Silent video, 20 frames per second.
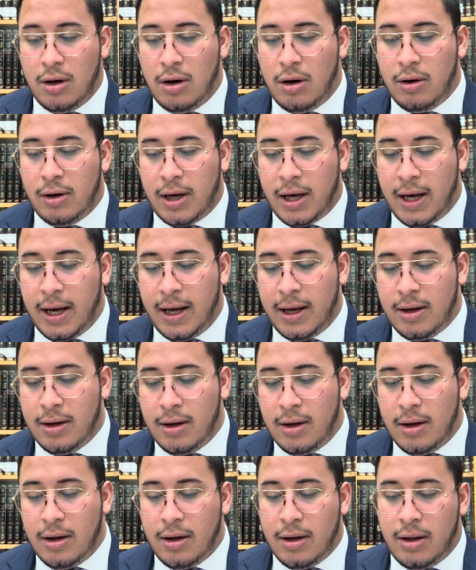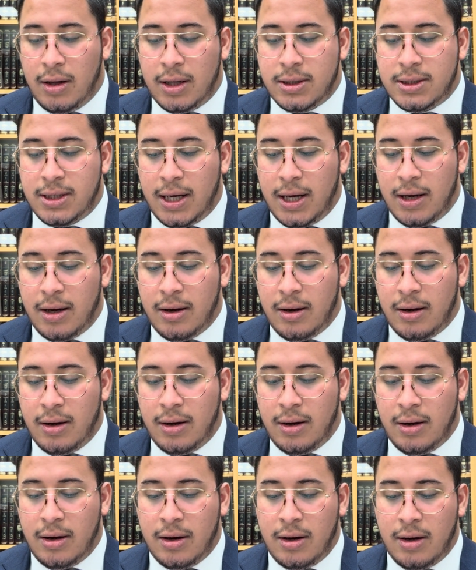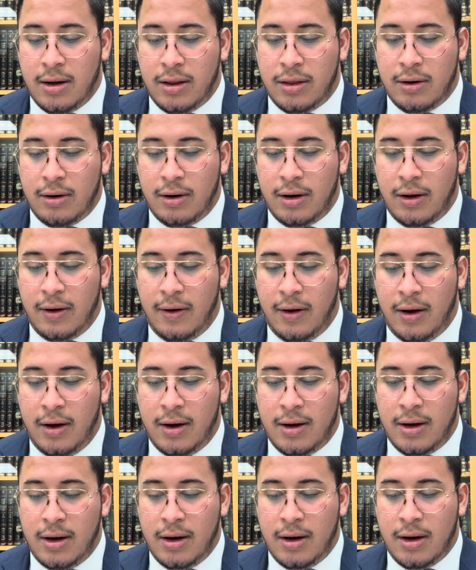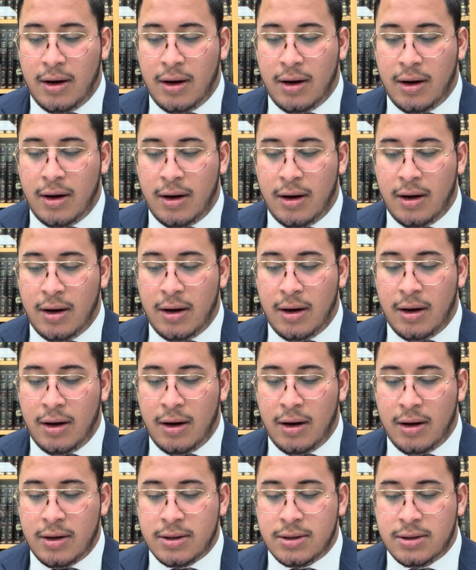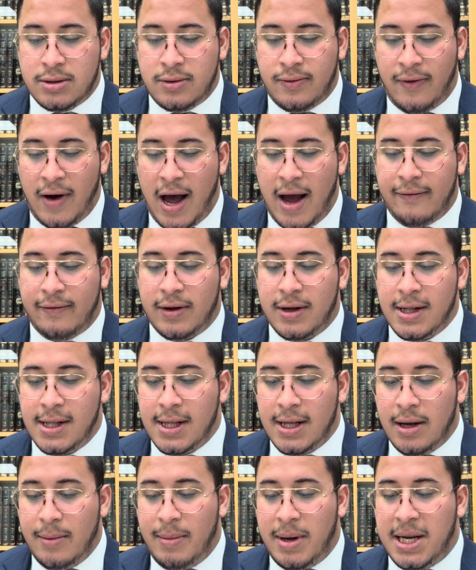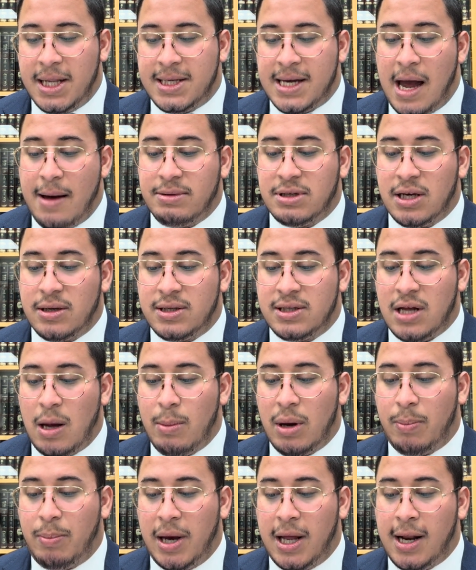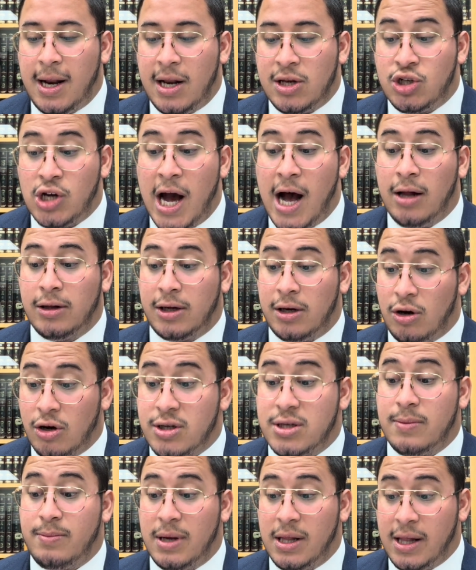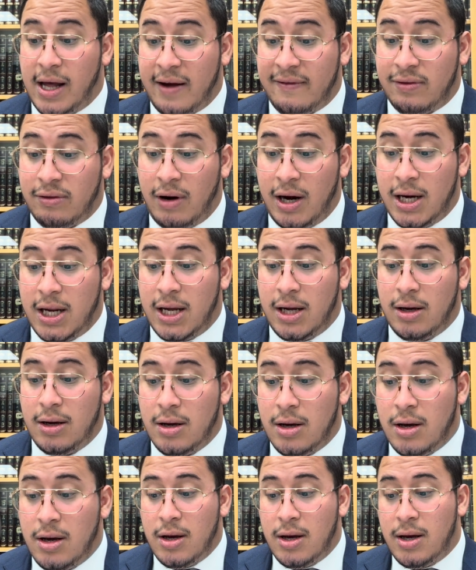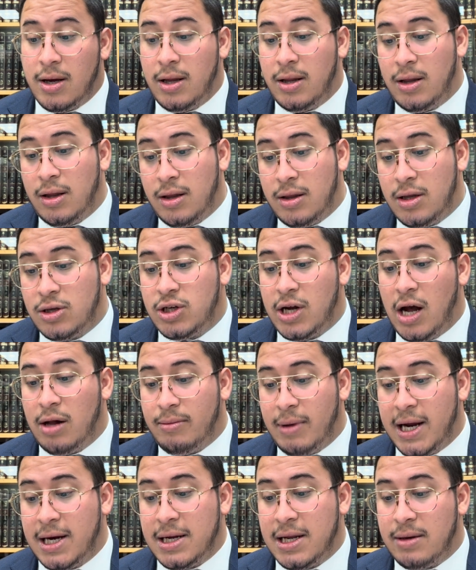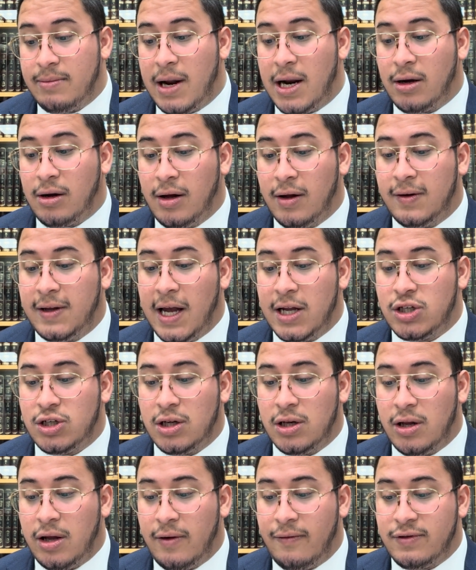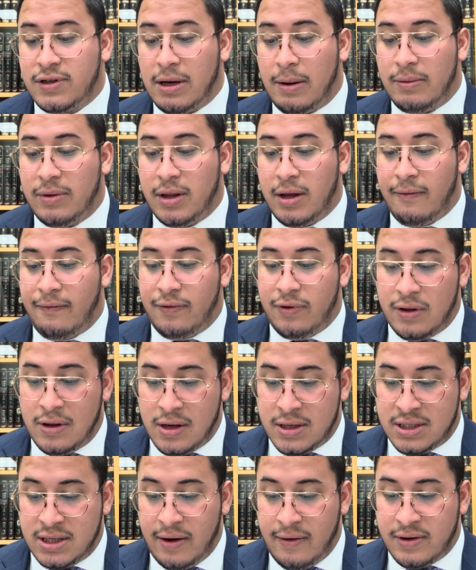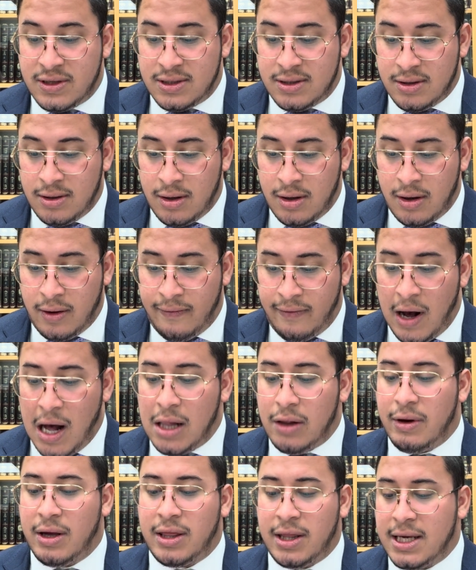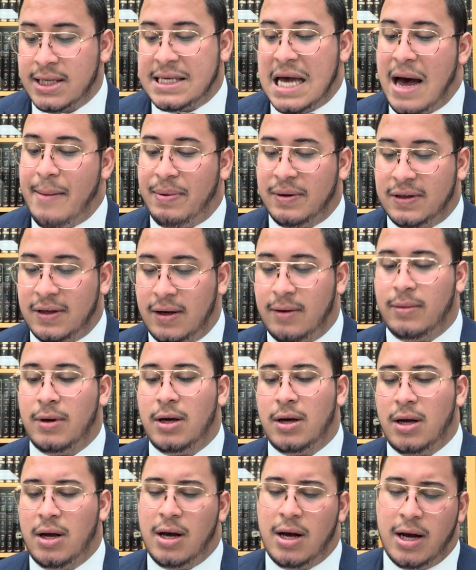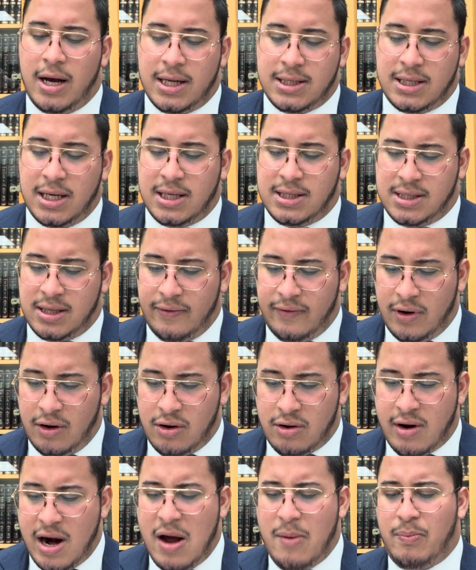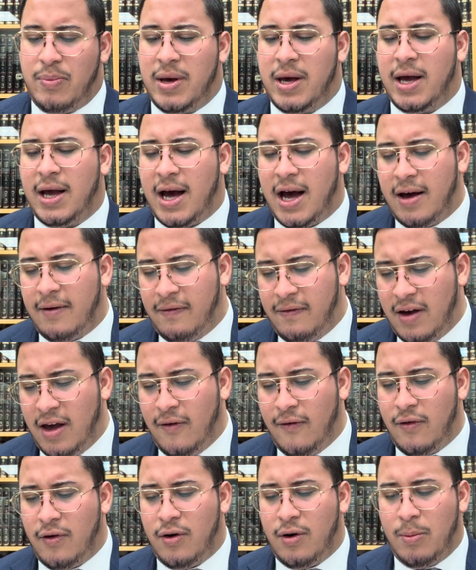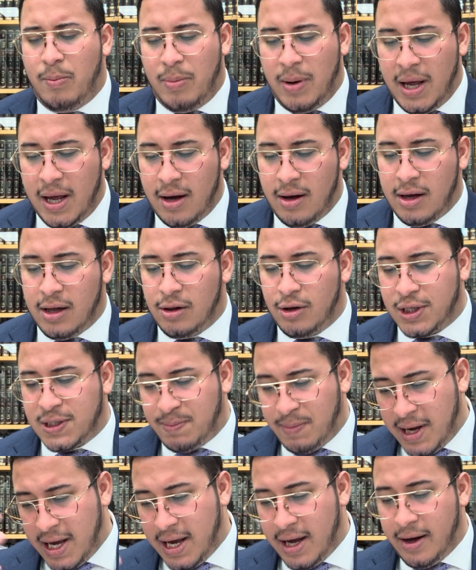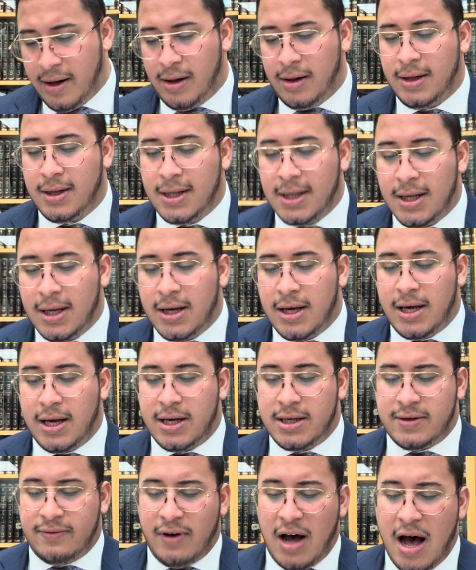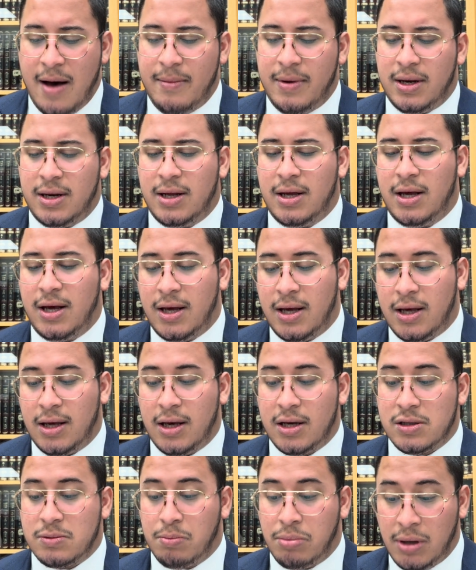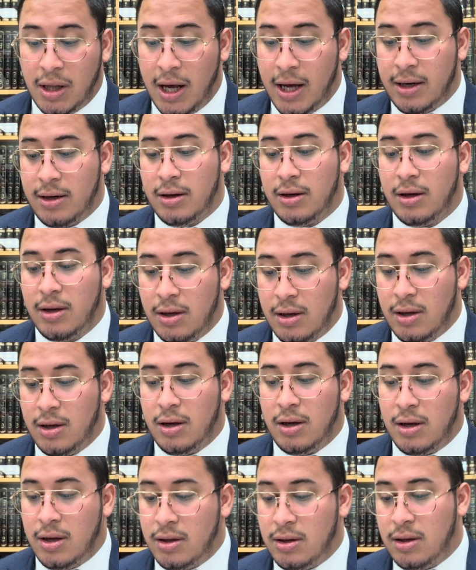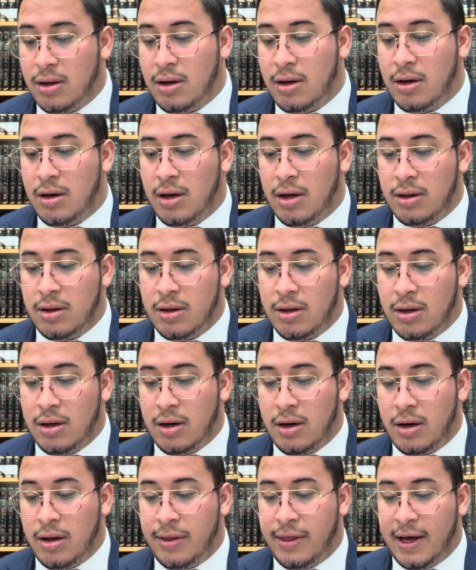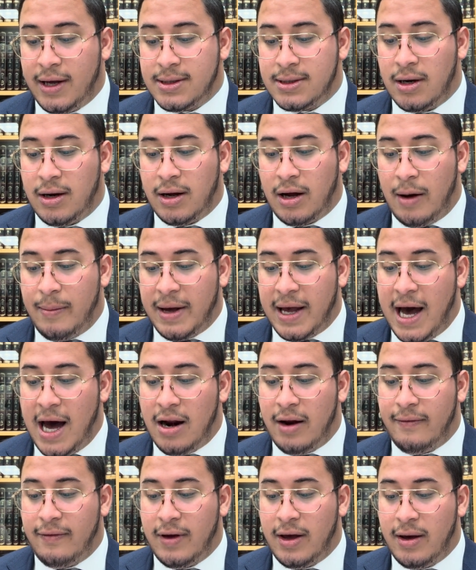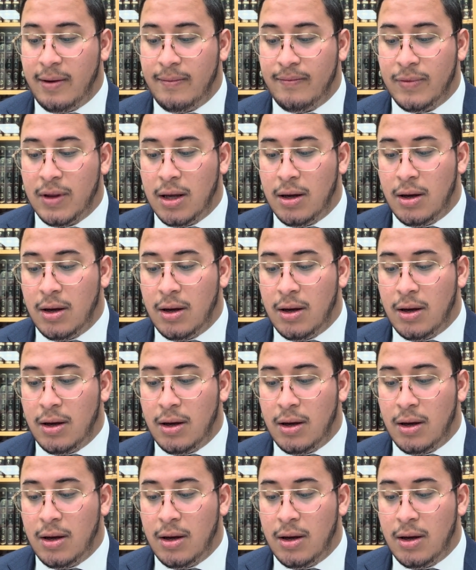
Okay, let's say 35. Many times the stomach pain in a child can also be life-threatening, and then the child might need medical attention if this following things happen to him. Let's say severe cramping, high fever, pale. He looks pale. He's vomiting. He has blood in the things that are coming out of him.